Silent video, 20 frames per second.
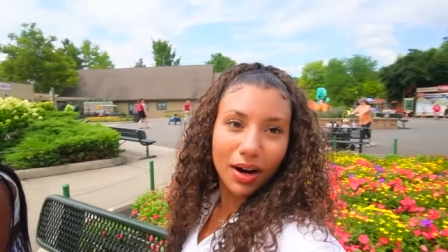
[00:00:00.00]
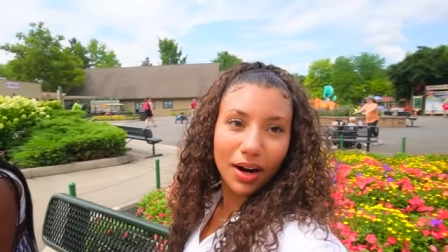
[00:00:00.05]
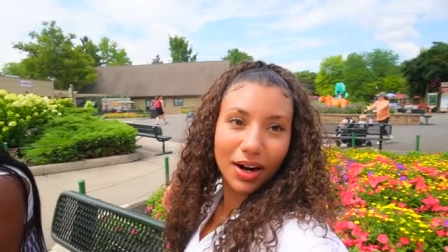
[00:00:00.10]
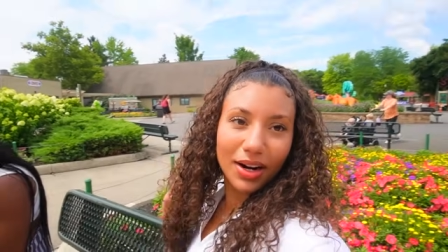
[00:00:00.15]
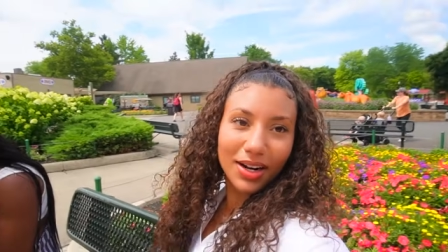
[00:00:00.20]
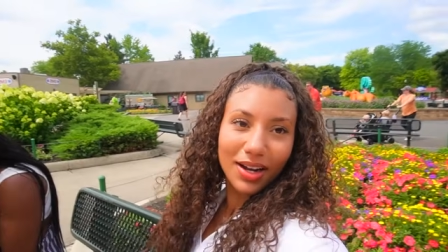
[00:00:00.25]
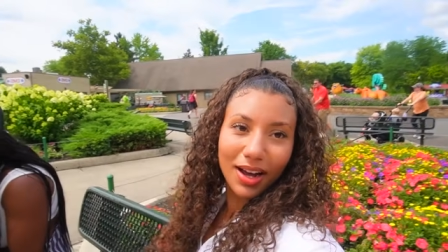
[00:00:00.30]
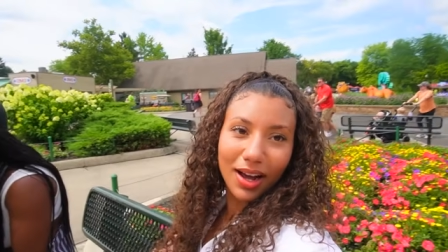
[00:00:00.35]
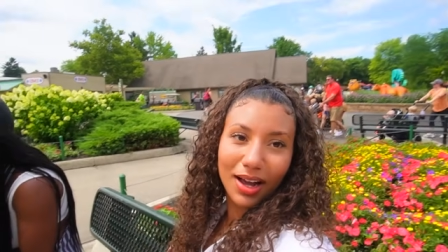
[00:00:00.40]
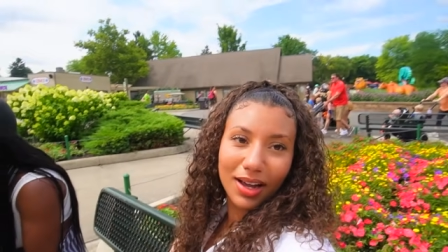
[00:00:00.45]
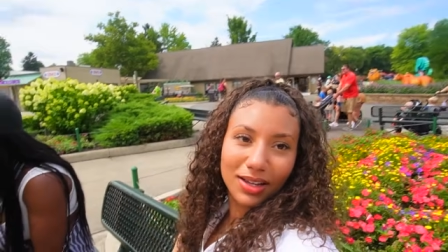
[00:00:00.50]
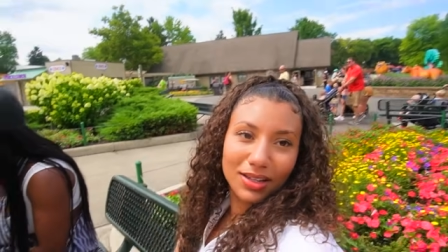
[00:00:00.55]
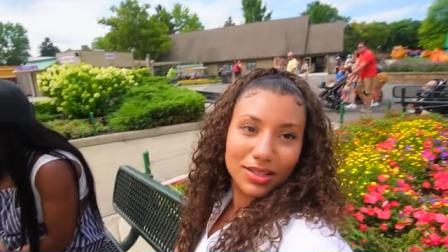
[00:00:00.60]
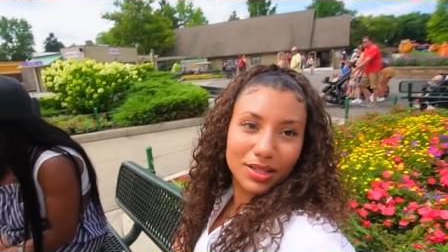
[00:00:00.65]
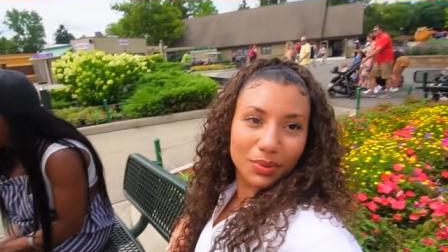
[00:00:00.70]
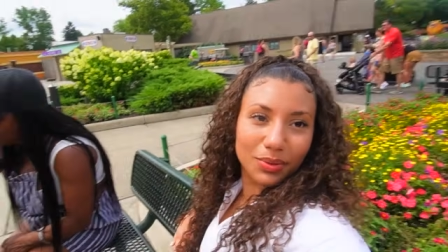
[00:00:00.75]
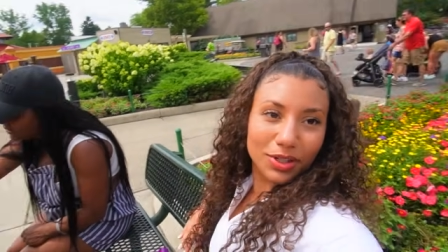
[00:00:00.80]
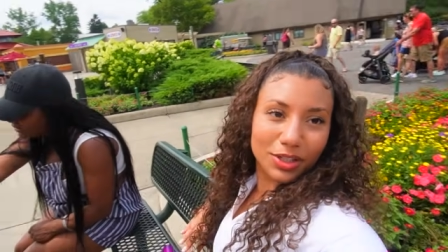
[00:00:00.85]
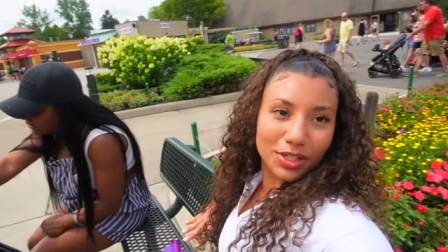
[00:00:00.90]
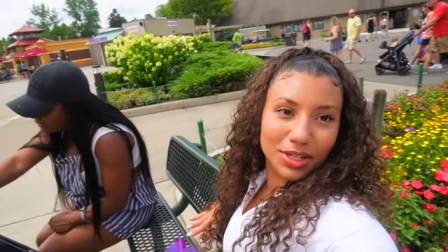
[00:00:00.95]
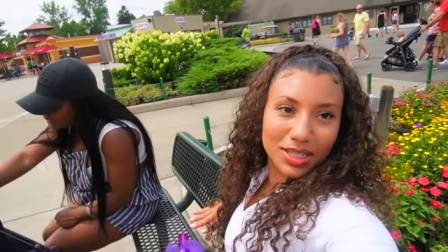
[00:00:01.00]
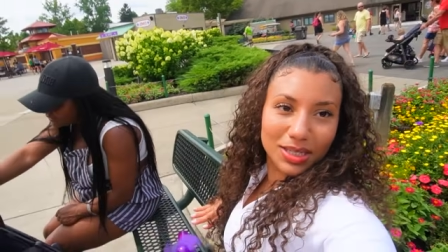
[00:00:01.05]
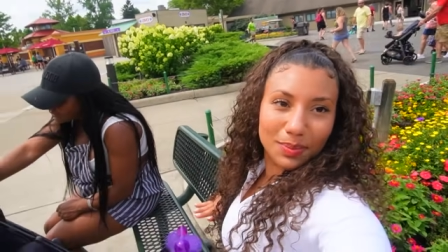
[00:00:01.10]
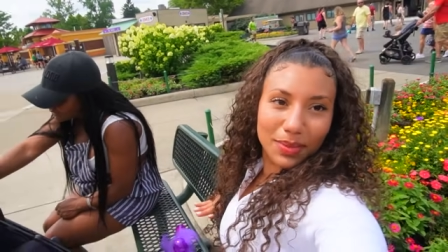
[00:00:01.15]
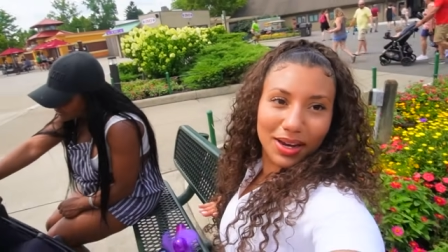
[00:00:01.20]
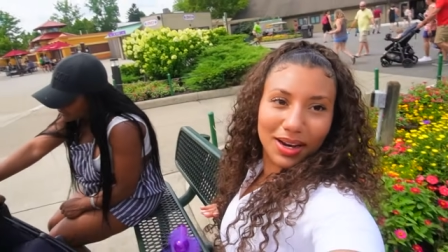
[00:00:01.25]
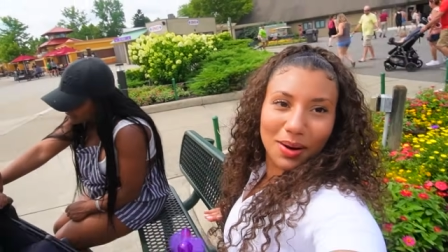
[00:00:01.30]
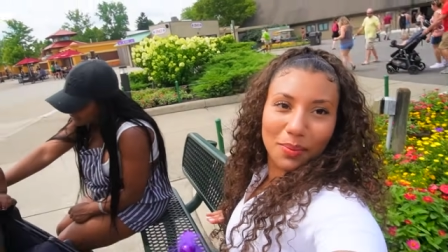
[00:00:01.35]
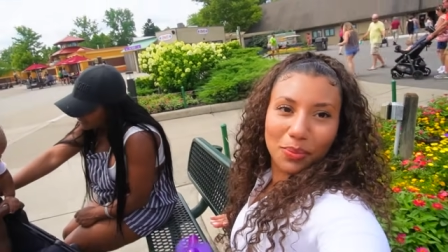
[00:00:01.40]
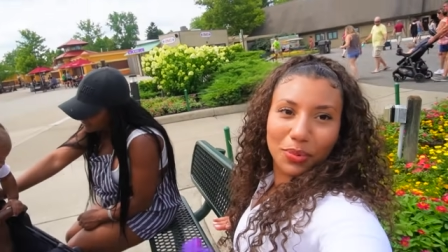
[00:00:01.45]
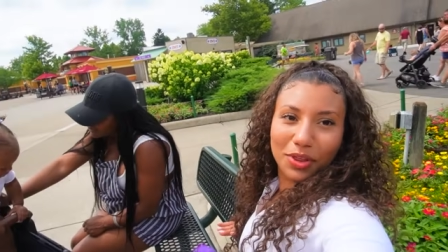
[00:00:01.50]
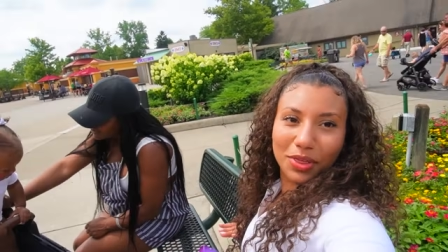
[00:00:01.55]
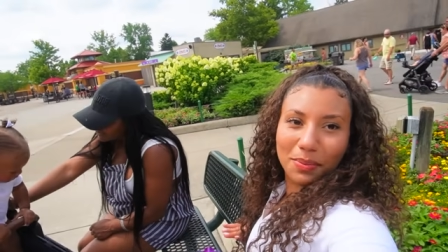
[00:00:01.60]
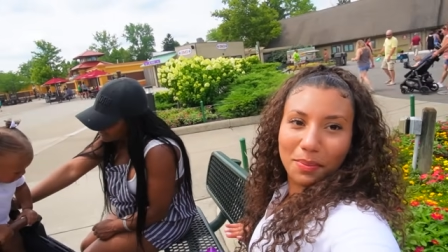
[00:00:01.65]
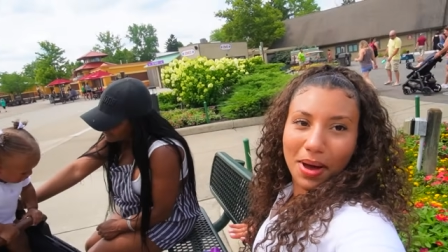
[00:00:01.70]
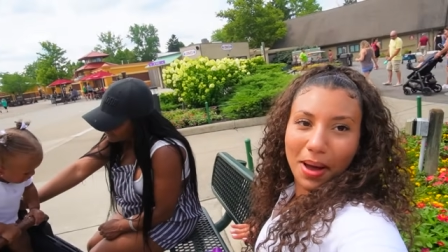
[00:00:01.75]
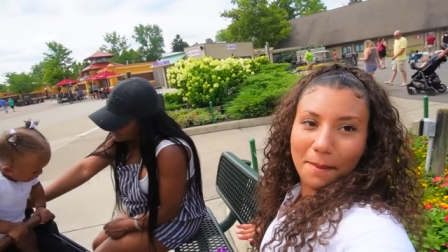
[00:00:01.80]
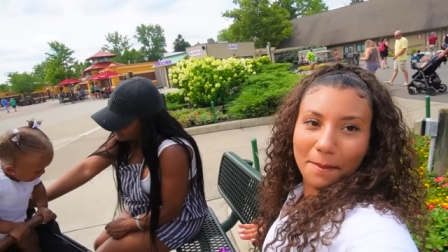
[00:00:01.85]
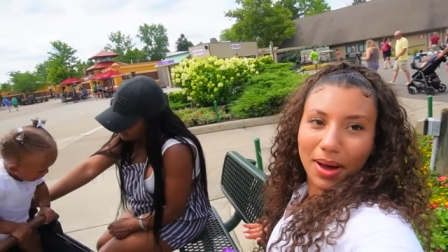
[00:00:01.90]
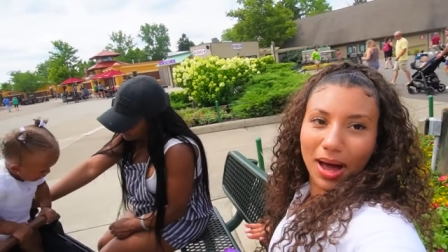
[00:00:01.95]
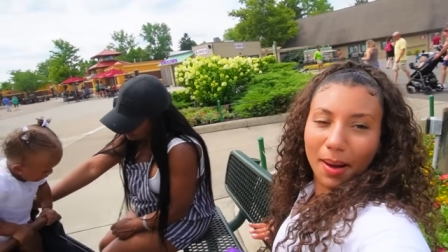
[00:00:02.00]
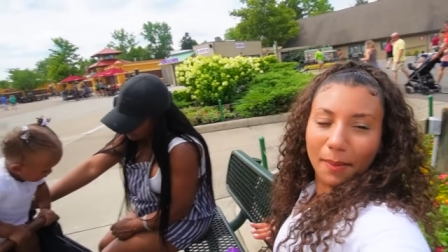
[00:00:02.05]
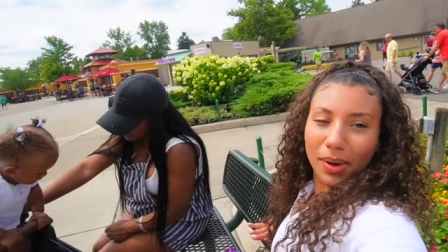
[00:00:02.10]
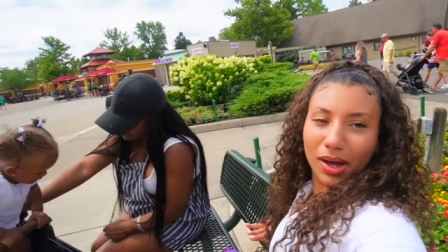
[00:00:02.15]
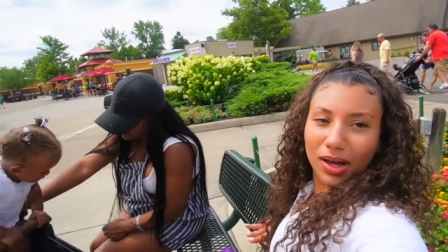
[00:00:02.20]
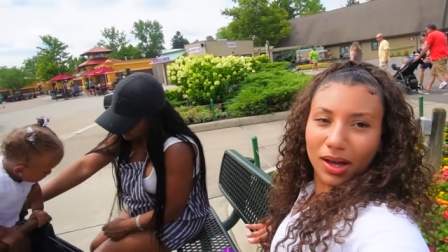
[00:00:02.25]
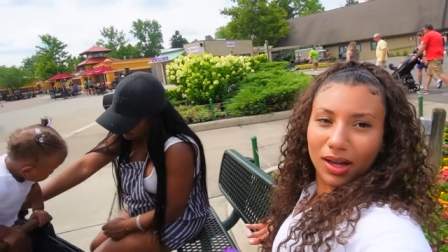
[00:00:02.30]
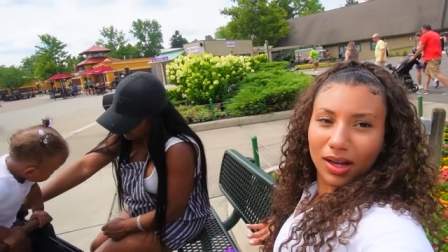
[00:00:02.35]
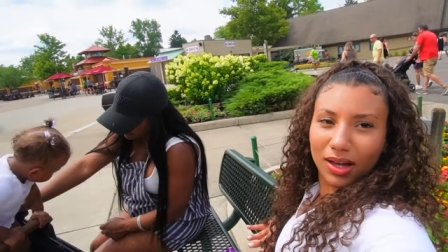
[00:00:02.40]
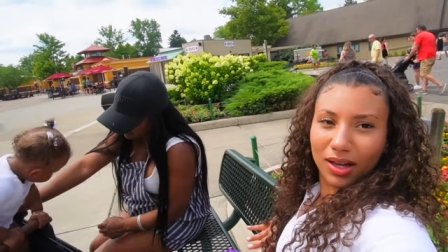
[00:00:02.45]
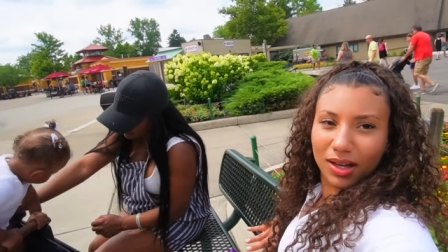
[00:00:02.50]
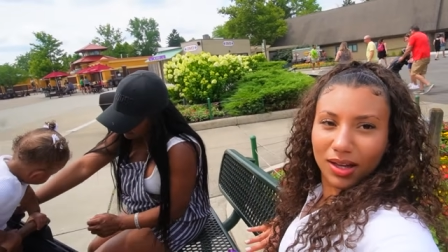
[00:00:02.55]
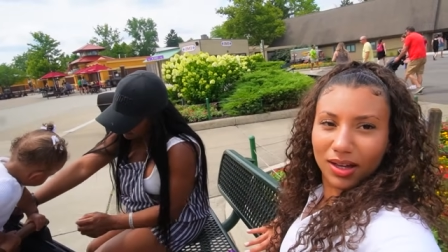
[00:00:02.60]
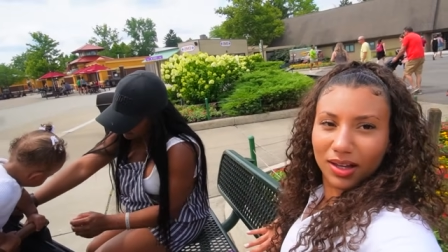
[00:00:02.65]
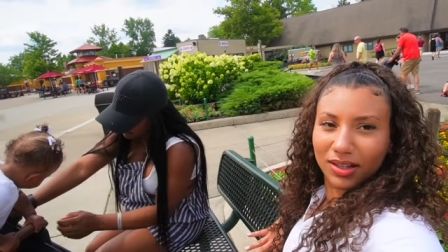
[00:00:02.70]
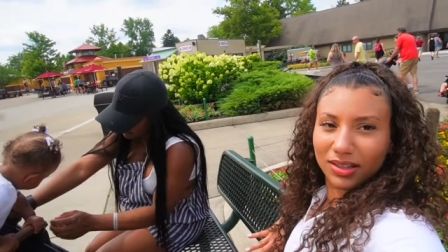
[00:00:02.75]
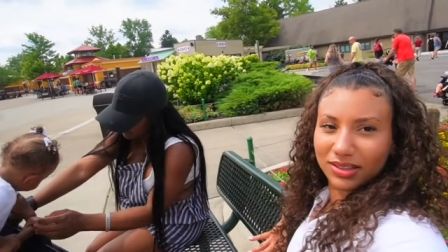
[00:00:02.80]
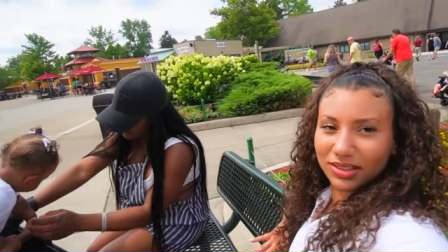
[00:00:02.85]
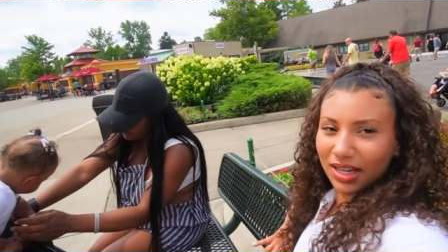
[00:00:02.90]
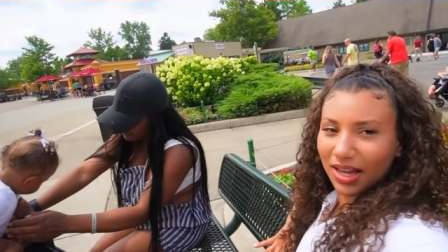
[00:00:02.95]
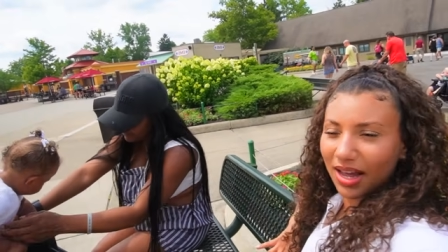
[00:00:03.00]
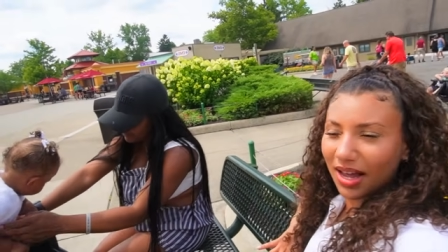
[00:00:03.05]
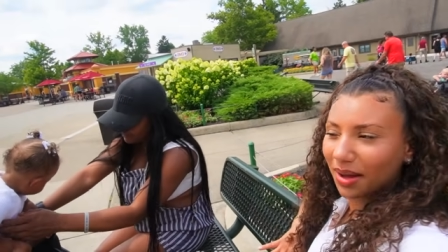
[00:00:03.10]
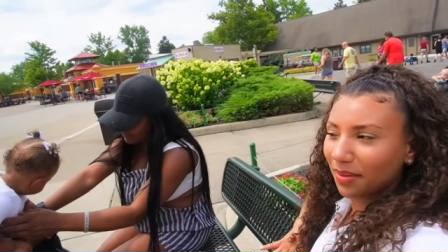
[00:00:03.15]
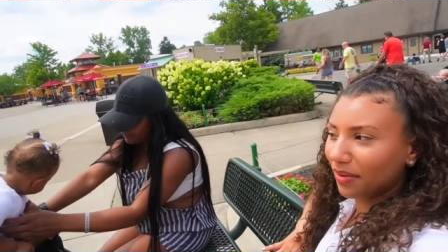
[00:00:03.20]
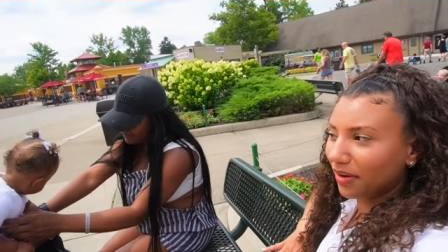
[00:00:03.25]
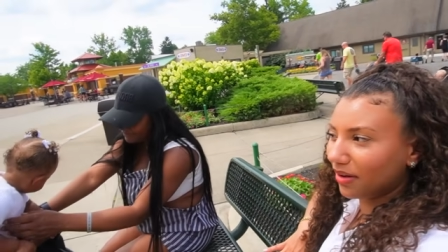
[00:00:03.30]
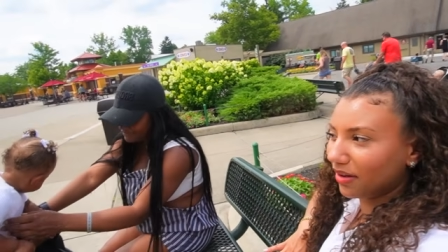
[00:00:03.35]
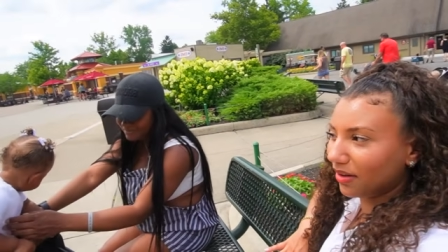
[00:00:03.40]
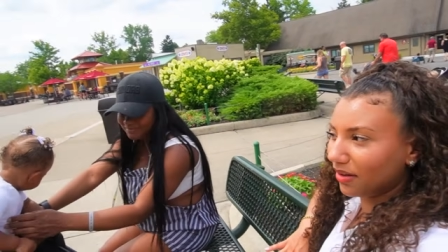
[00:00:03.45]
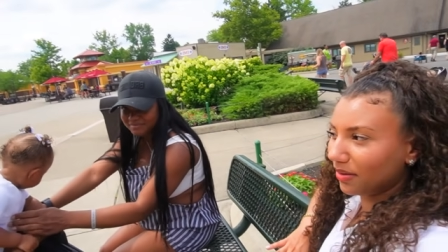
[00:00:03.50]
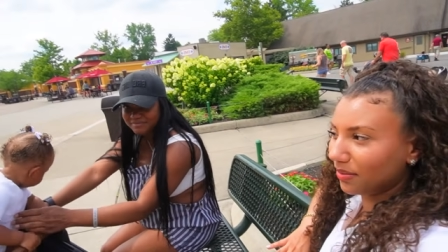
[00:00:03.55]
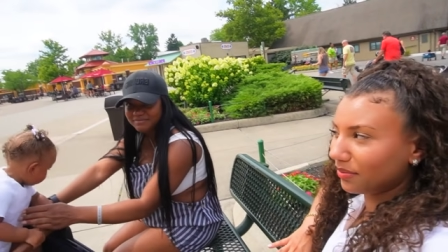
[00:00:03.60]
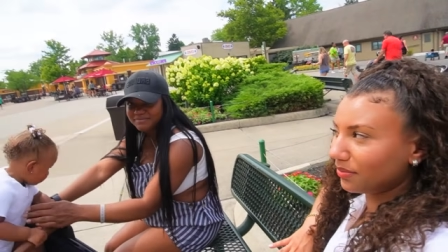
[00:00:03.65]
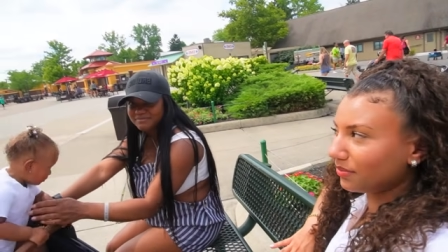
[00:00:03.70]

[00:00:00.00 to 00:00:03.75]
All right guys, so we just met up with my mama. Say, hey mom.